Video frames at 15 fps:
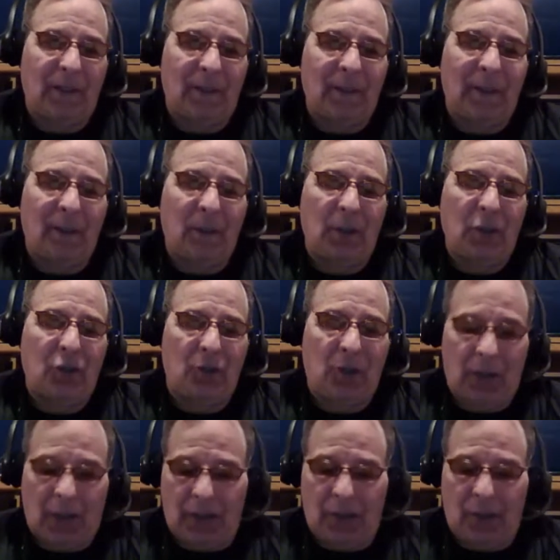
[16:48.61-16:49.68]
they made
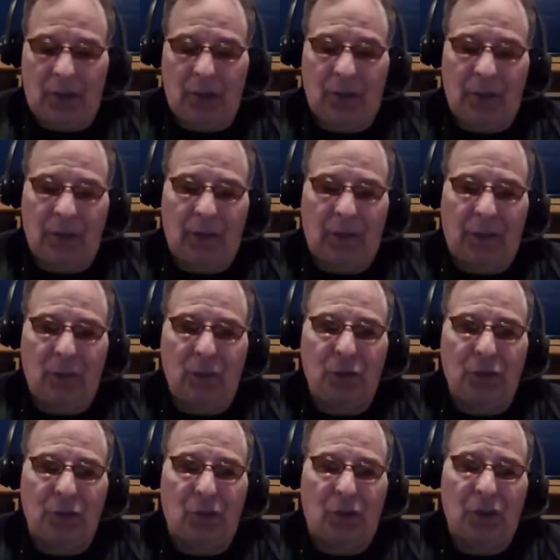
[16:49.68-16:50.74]
sure they killed their food
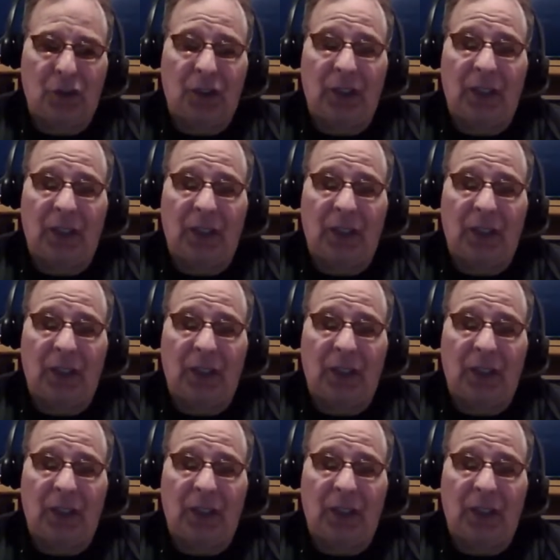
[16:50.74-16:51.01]
source